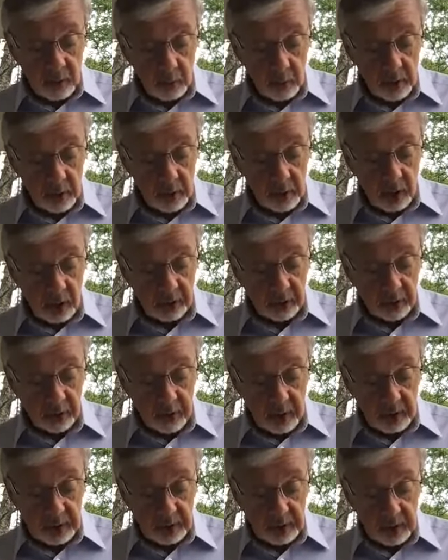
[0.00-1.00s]
would not
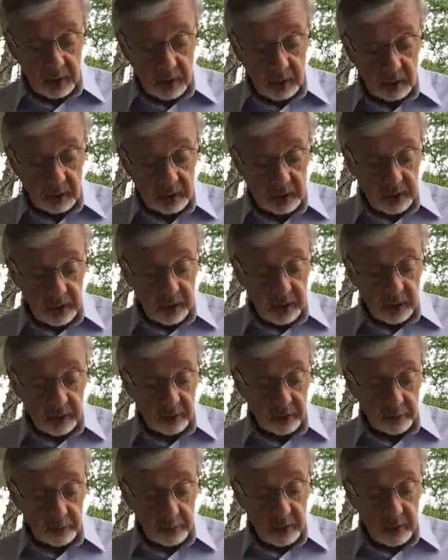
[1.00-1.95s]
trust in ourselves,